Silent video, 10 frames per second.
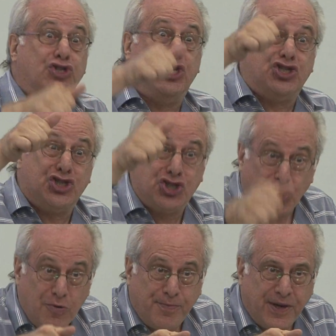a
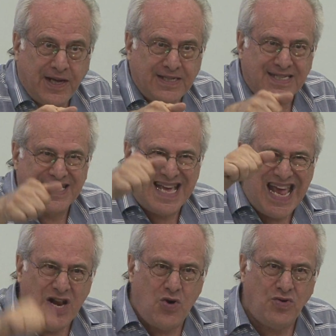surplus
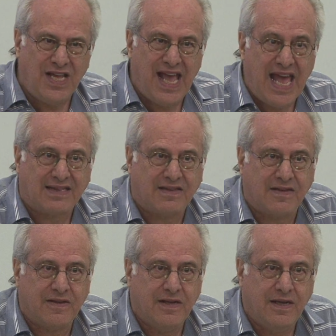they don't get,
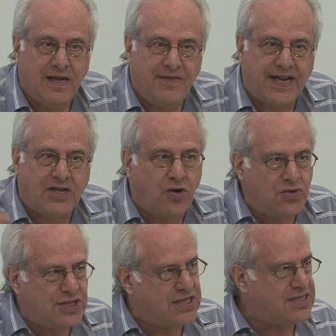that
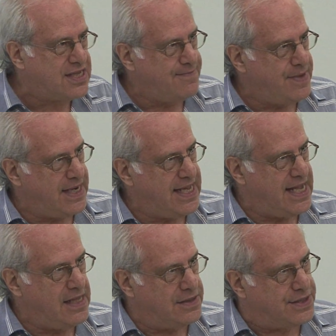goes to somebody
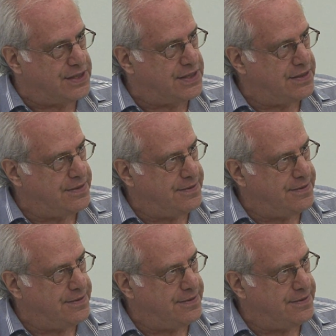else.